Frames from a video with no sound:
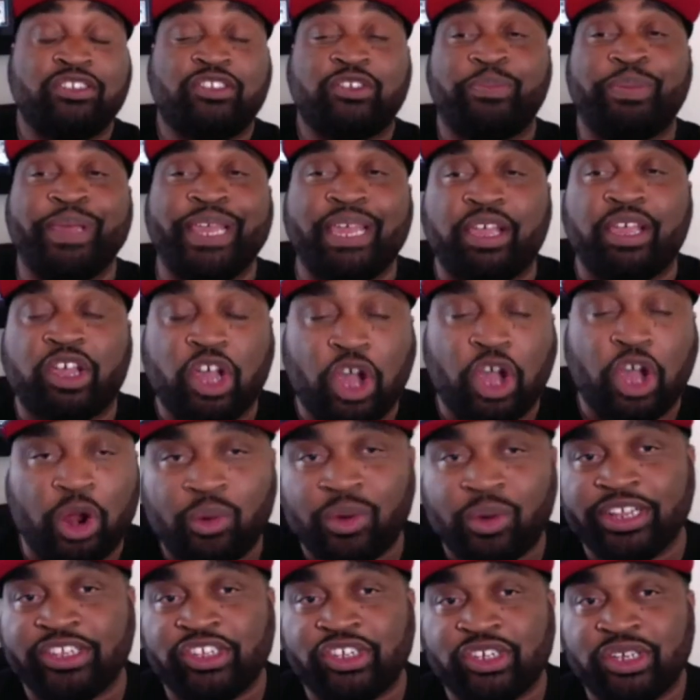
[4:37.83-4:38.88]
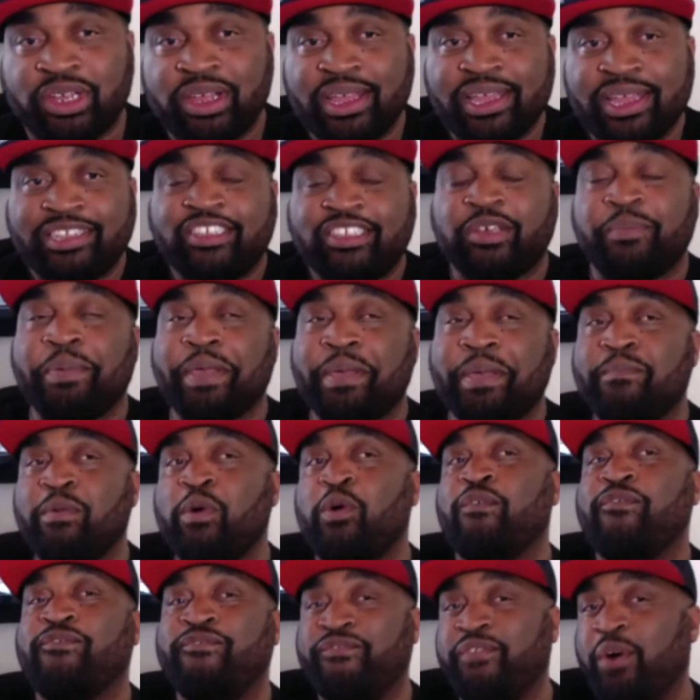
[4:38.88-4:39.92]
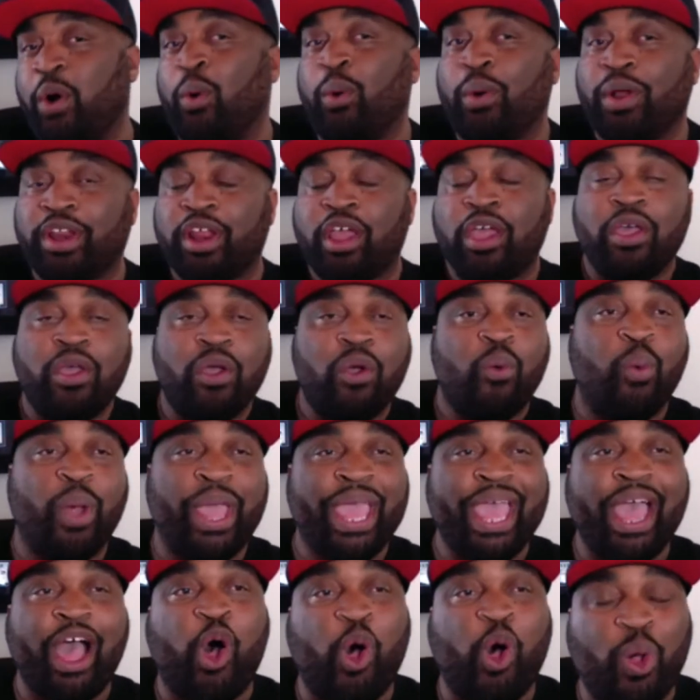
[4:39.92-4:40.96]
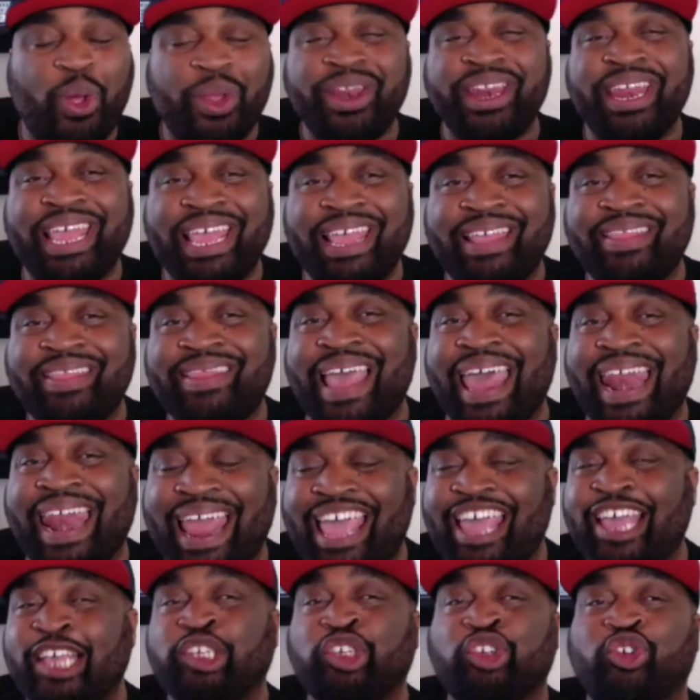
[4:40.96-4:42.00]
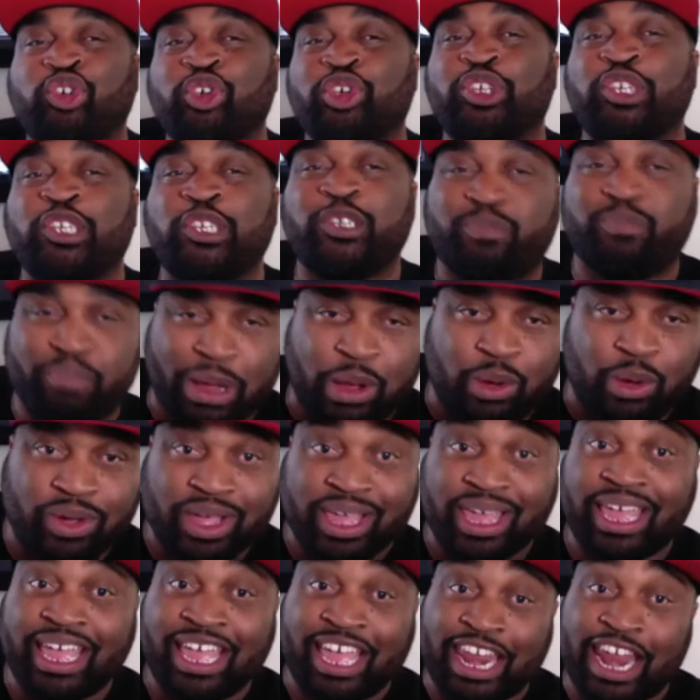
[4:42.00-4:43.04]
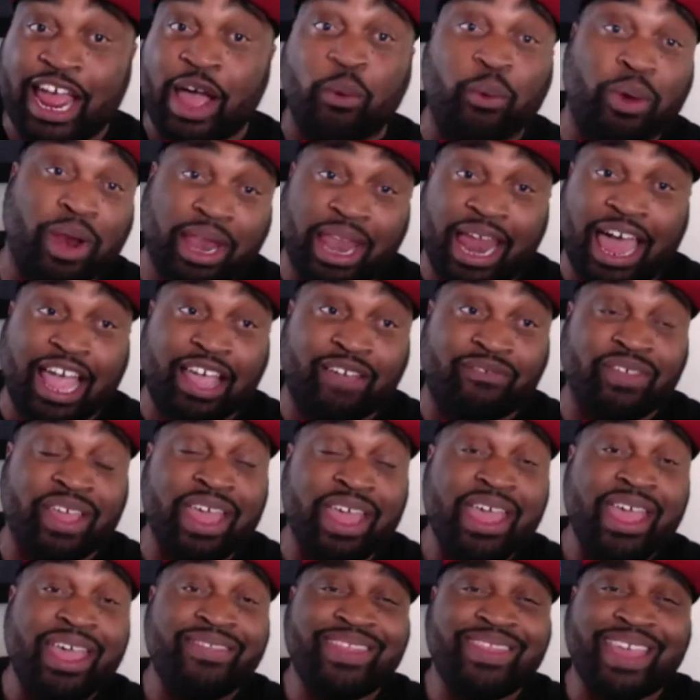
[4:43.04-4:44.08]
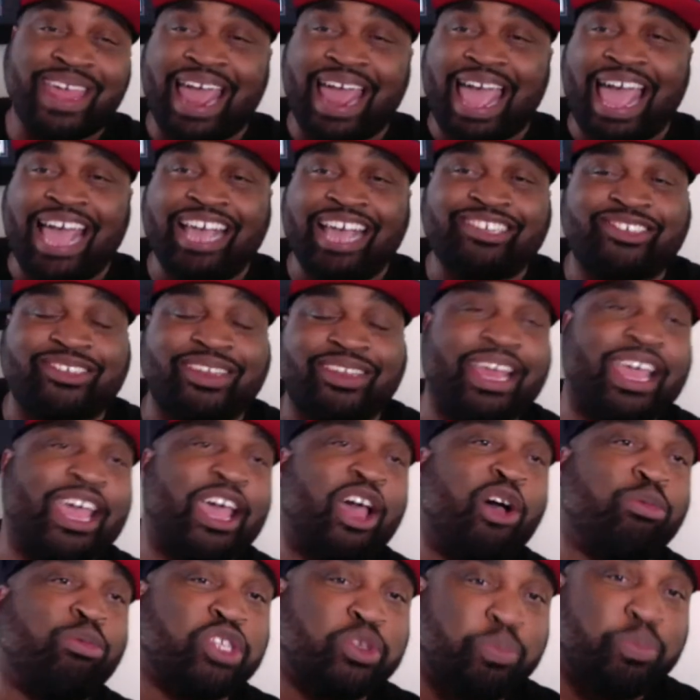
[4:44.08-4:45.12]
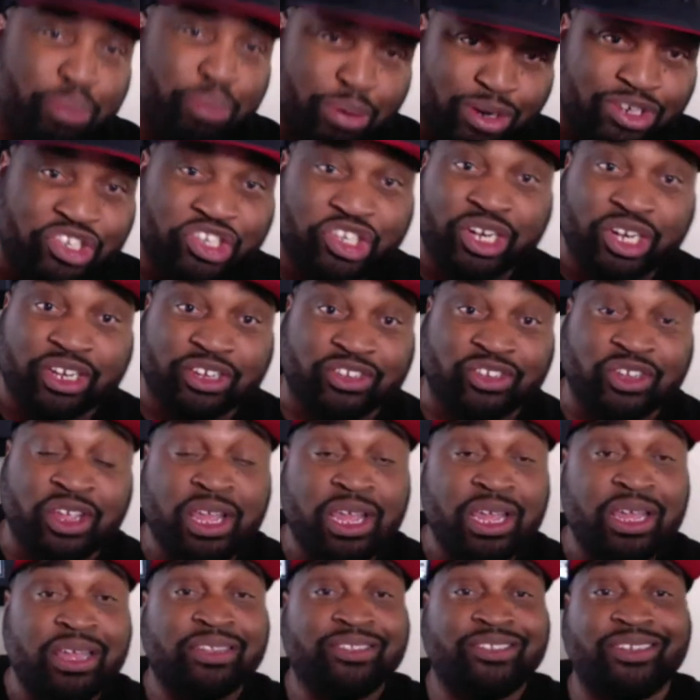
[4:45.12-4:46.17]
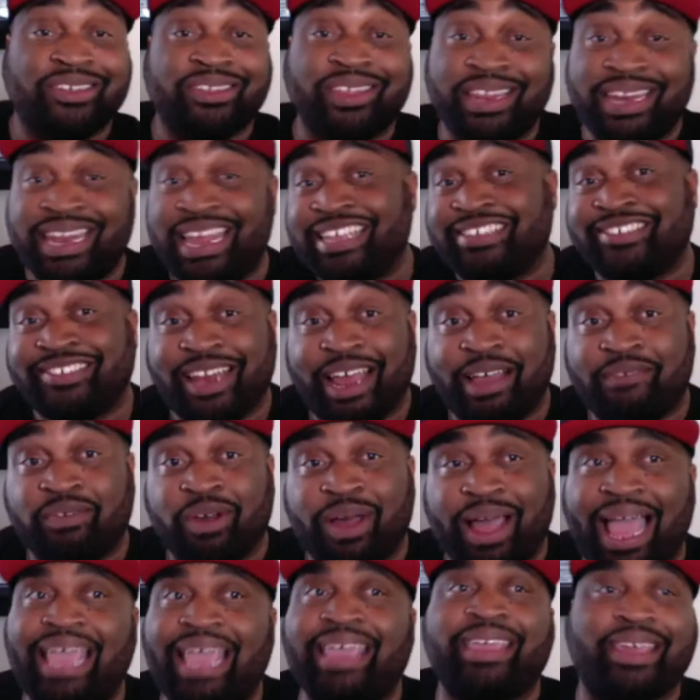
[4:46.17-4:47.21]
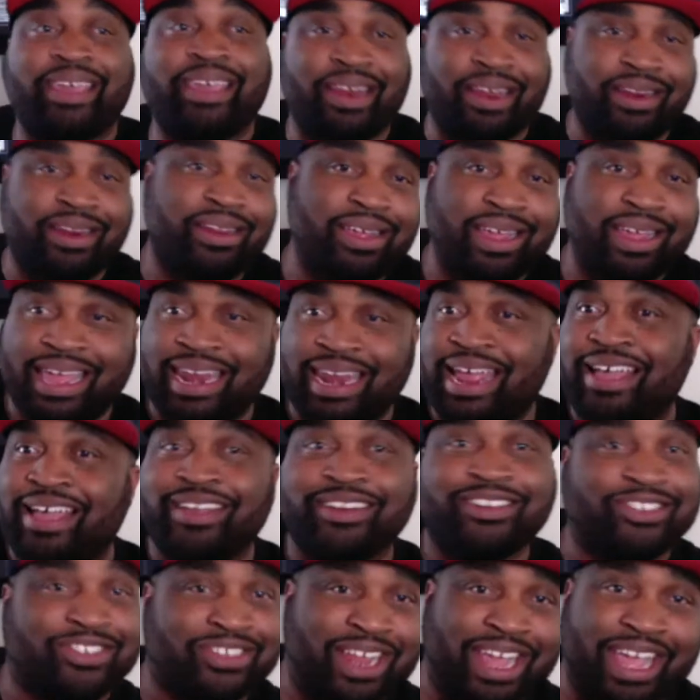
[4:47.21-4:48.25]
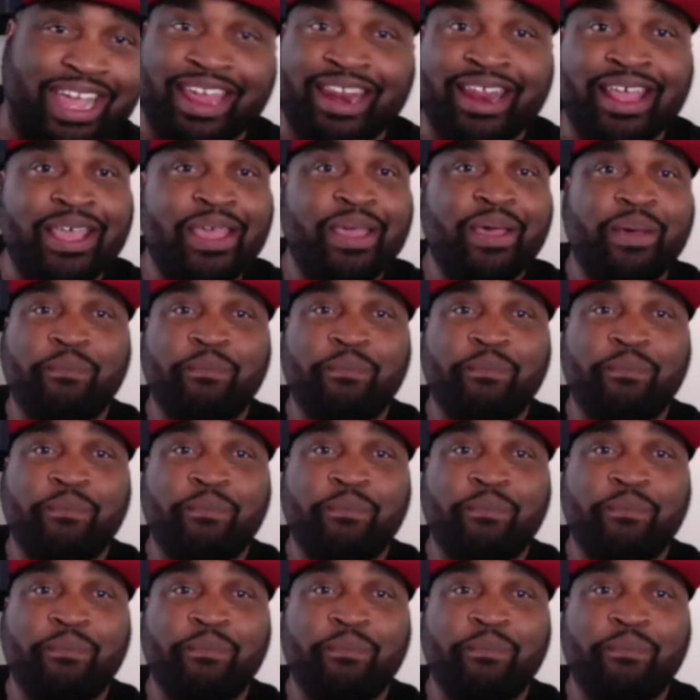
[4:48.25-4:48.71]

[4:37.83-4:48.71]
to be encouraged, to be moved forward. We all need that extra spunk in our life that actually helps push us to the next level. I get it. And I understand